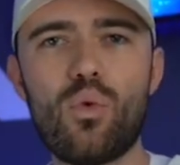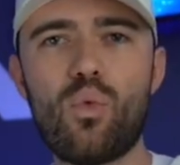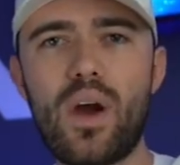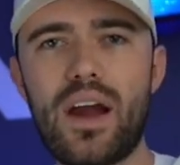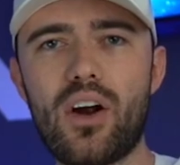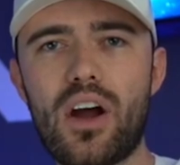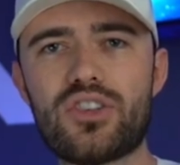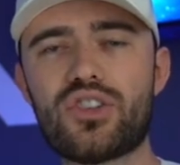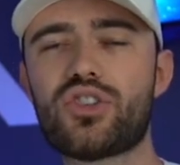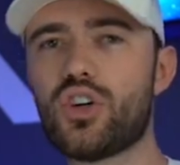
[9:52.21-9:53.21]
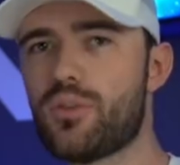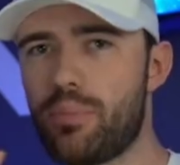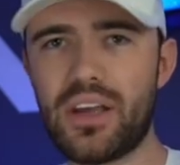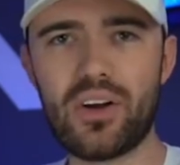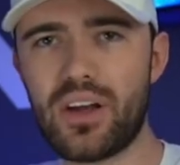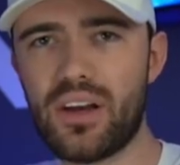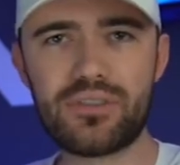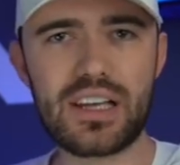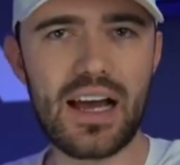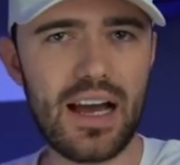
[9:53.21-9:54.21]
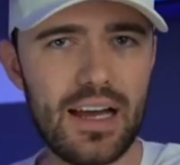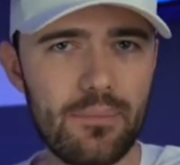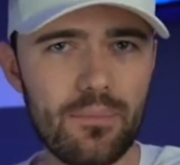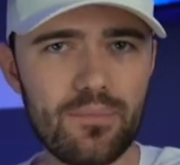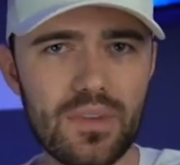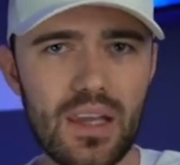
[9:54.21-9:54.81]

where a certain period of time